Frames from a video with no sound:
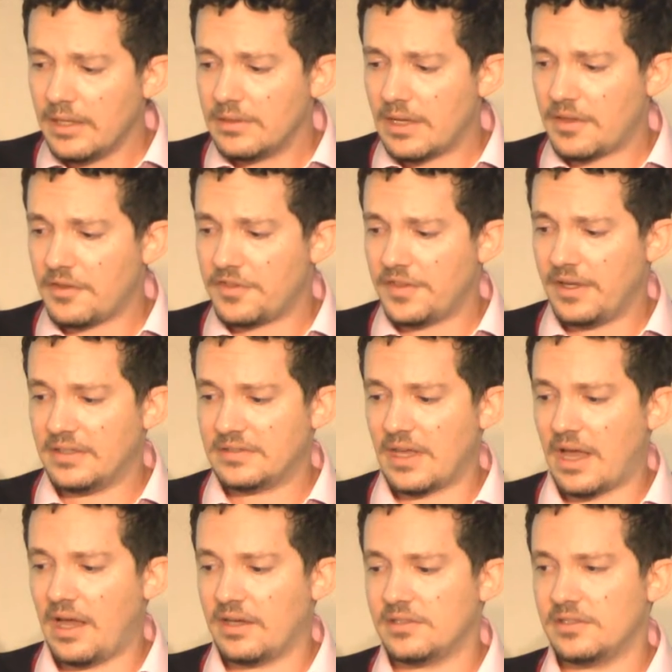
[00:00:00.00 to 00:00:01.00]
The other thing
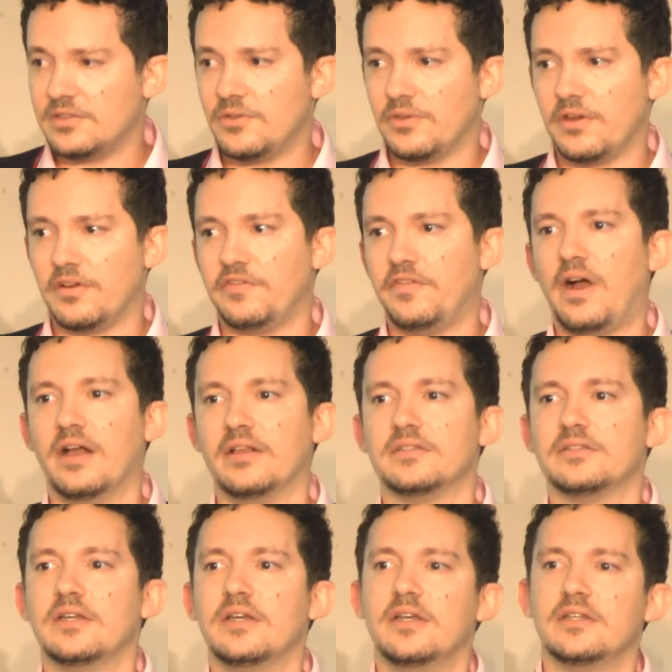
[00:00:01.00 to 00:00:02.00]
is access to their
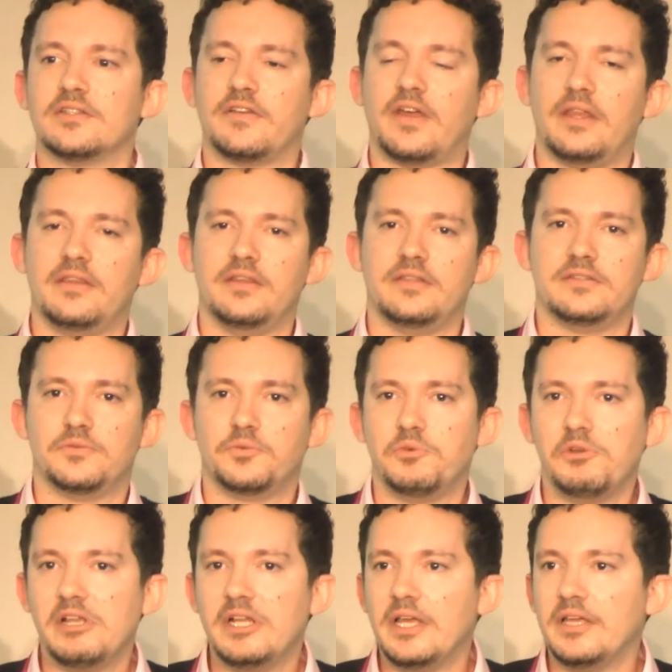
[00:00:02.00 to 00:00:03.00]
files. So I had this
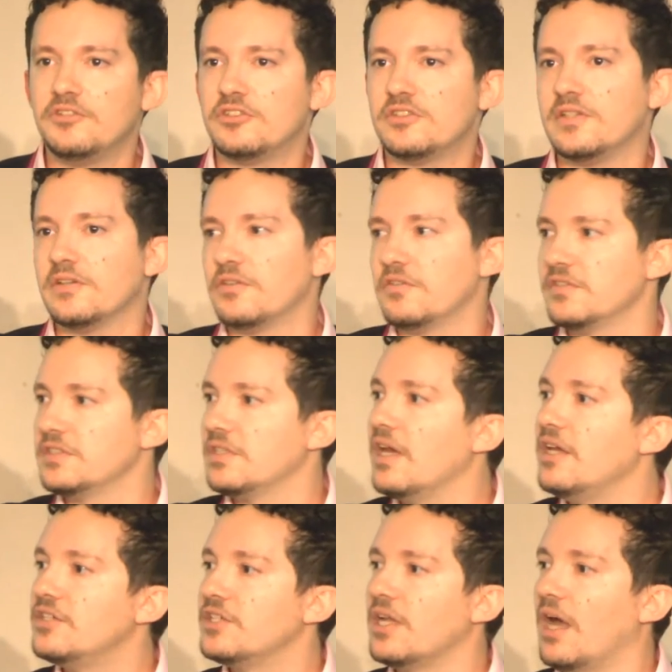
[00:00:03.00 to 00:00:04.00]
really interesting
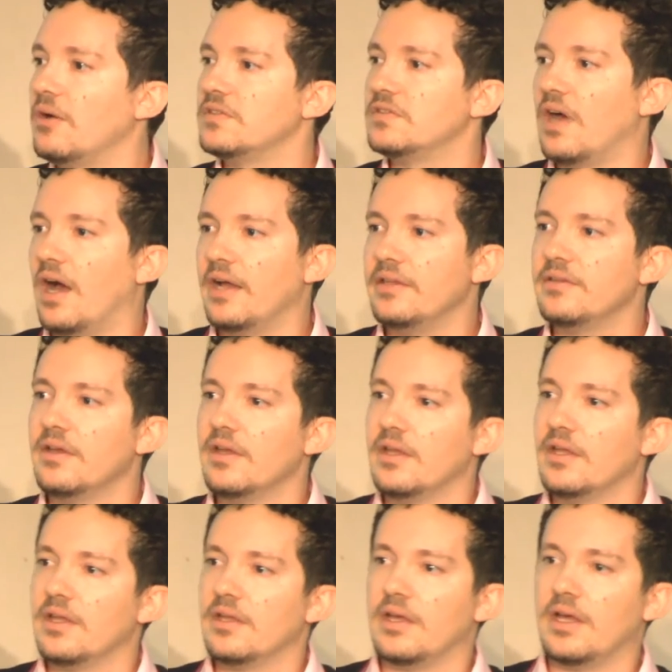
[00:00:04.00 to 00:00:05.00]
conversation outside
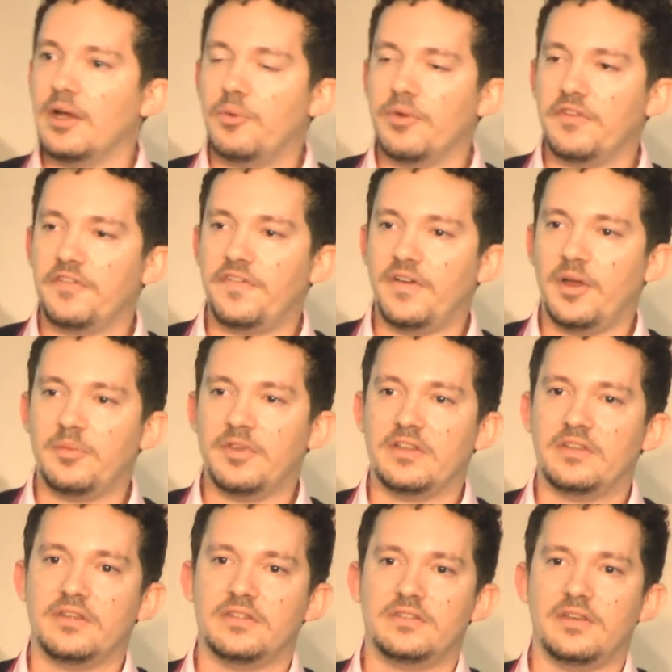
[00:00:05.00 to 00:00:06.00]
with a firm
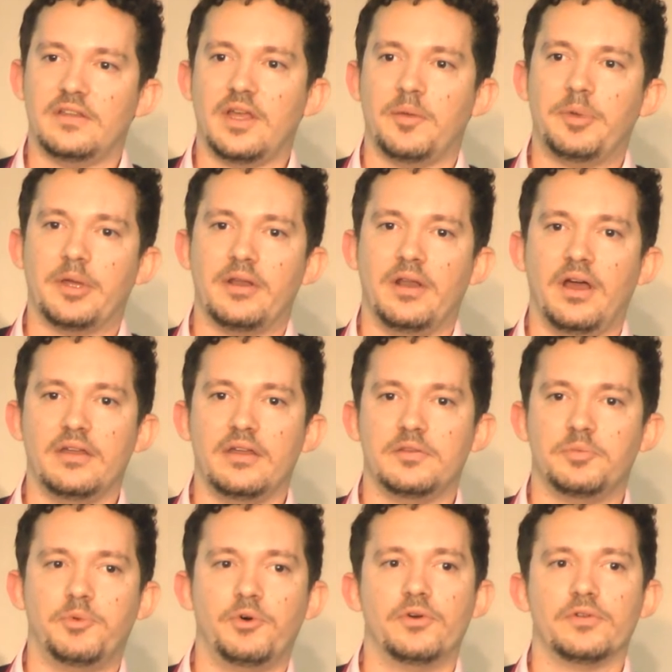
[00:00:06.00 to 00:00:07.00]
that has set up a
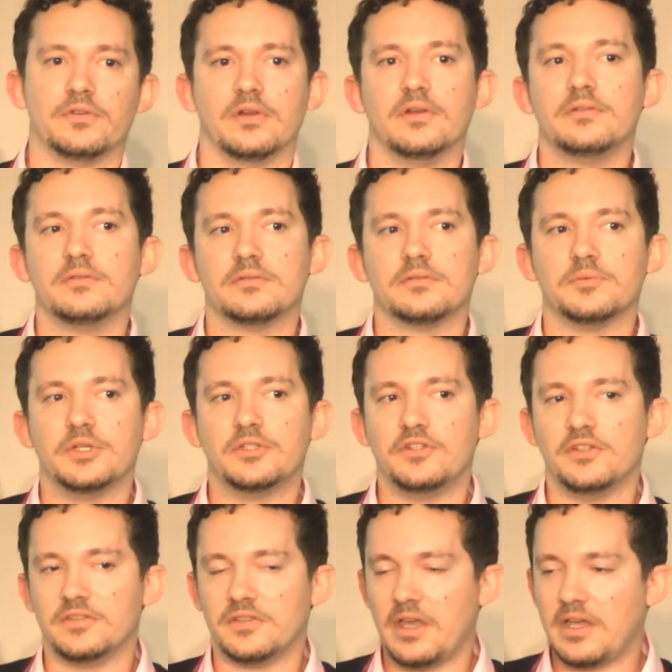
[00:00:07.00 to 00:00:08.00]
client portal, which
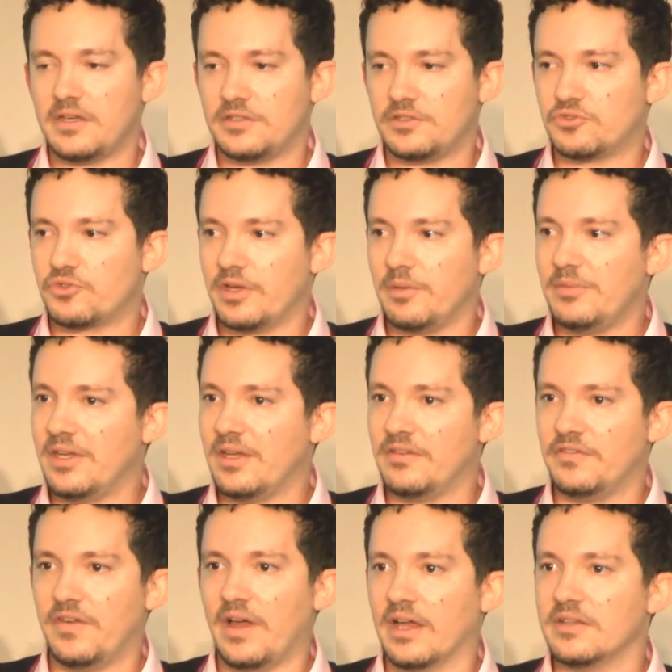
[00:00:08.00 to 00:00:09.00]
is extremely
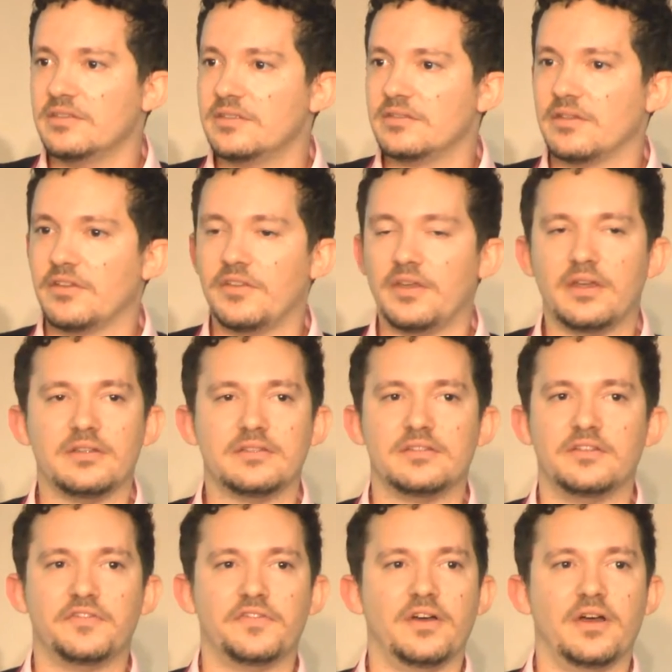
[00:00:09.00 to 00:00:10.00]
advanced. I think it's
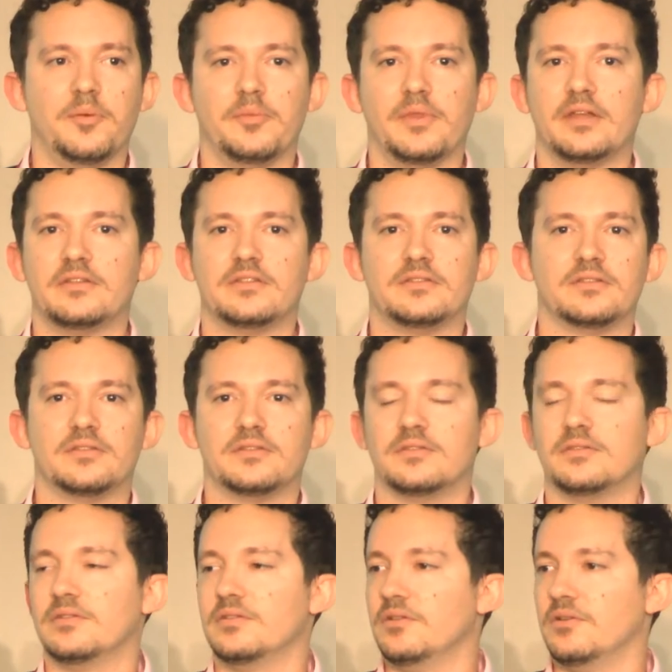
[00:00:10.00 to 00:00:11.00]
the firm that
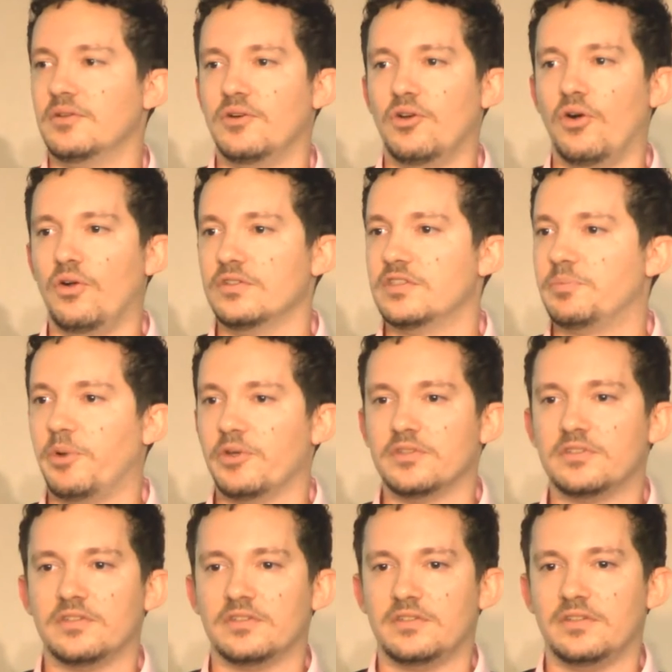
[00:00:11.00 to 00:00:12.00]
Gold
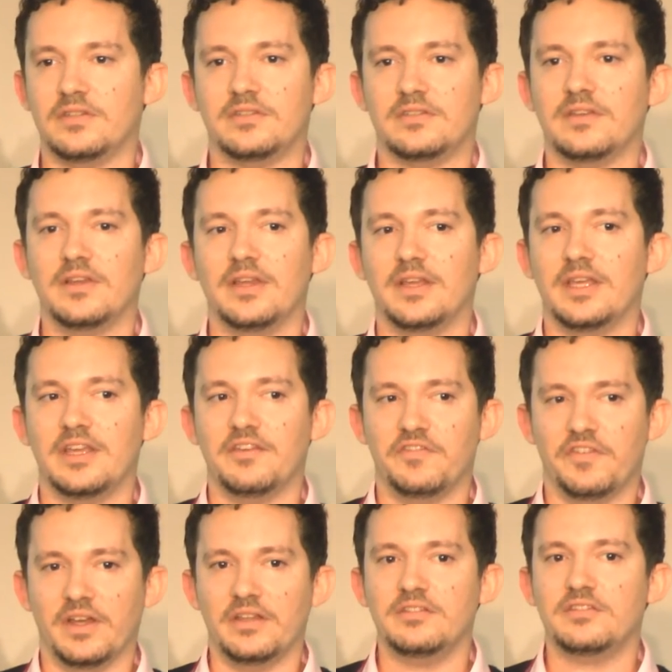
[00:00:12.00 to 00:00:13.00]
sponsors this
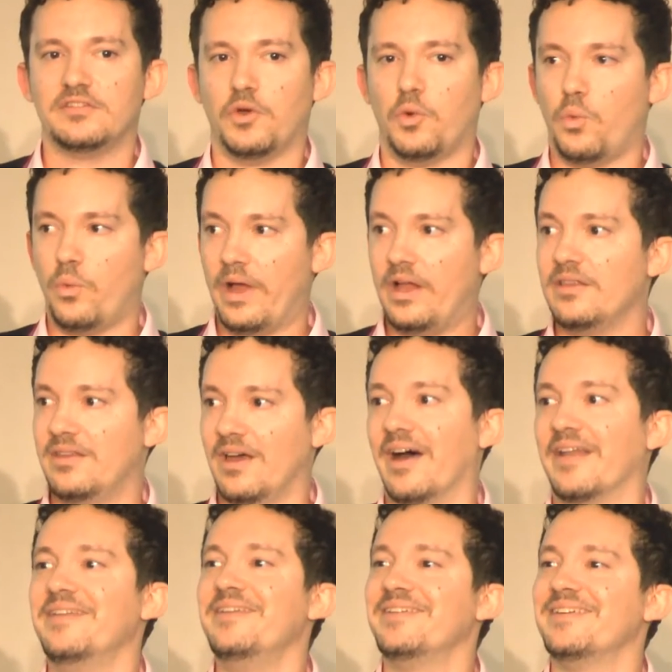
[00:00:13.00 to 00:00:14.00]
event, so well
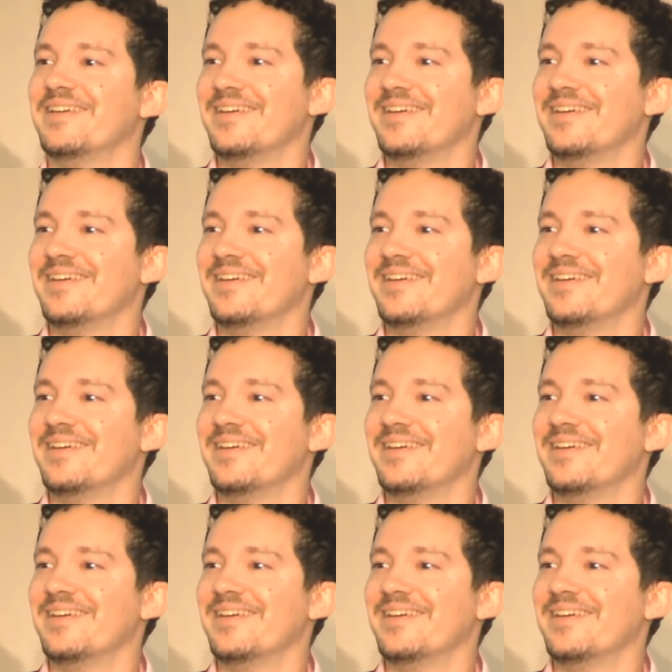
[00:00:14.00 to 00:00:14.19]
done